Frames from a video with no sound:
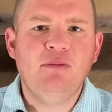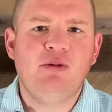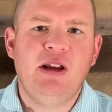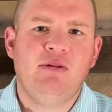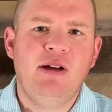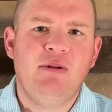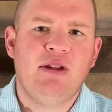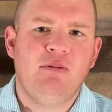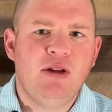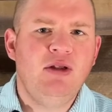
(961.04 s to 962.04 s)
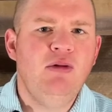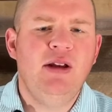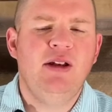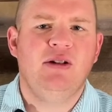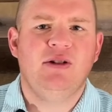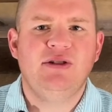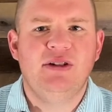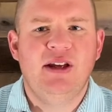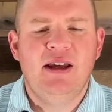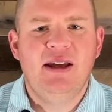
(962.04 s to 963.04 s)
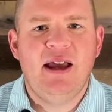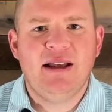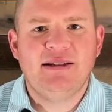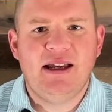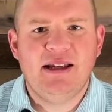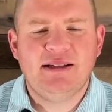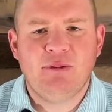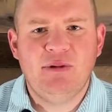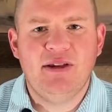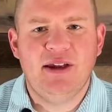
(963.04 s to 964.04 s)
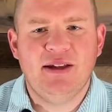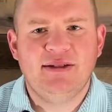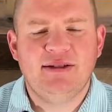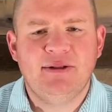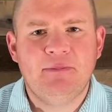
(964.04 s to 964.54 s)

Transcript: 23 with, with new ears as I, as I read this.